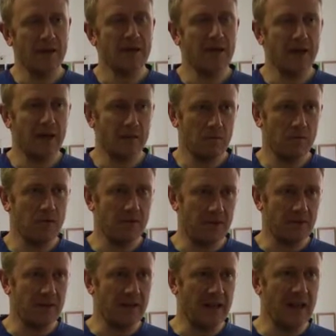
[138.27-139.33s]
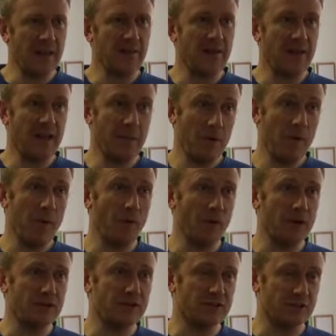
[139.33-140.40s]
Yeah, but the lab
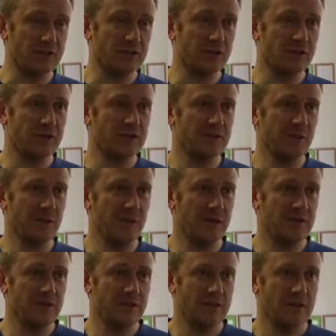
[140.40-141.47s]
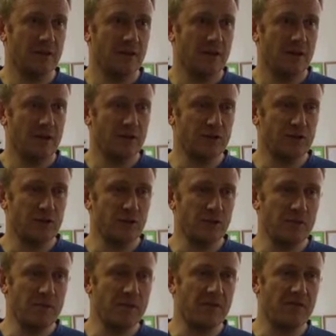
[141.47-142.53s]
operates as a social enterprise, yeah. And
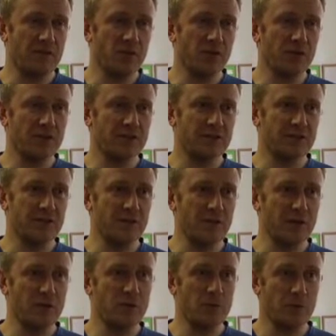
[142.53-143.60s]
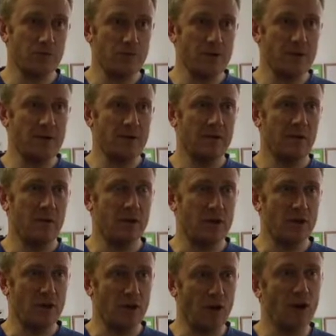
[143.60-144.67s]
so the focus is to make sure we run
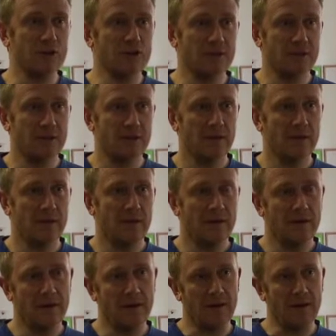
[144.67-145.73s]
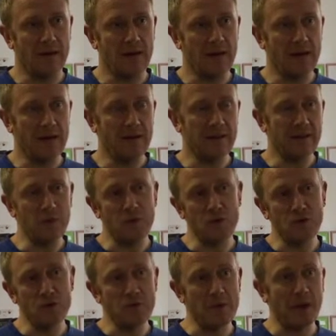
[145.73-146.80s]
with no loss. And anything we
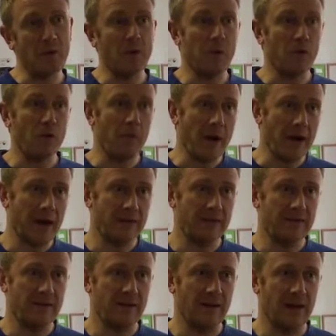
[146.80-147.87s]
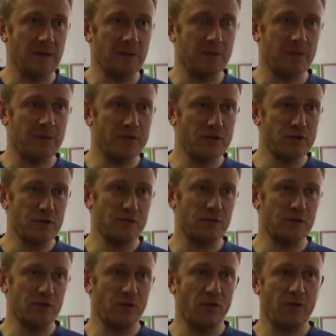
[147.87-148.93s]
do make, we put back into the lab to make sure it
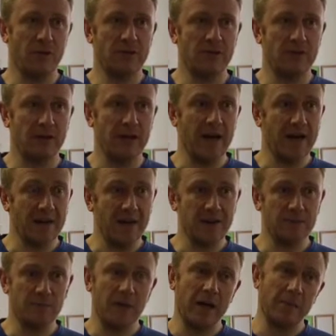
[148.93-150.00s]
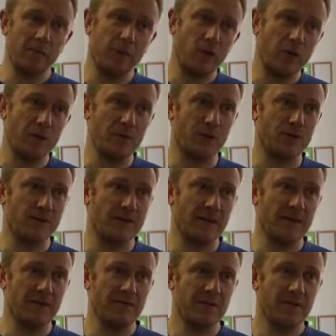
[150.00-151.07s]
runs more effectively. Either that's by employing more
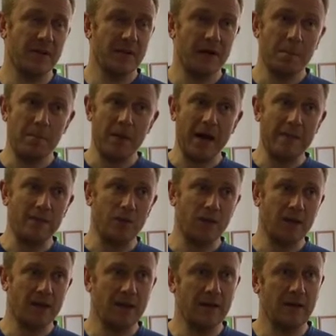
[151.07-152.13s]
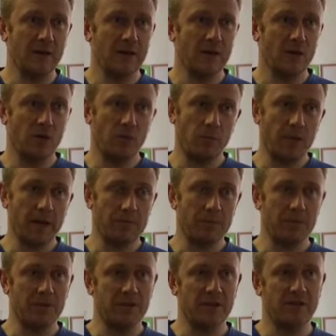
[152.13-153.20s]
staff, buying more kit, or buying
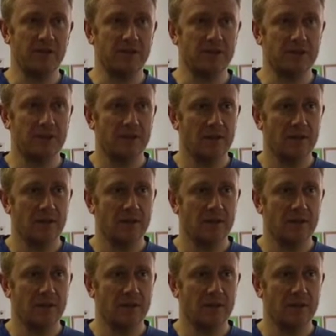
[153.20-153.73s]
more materials.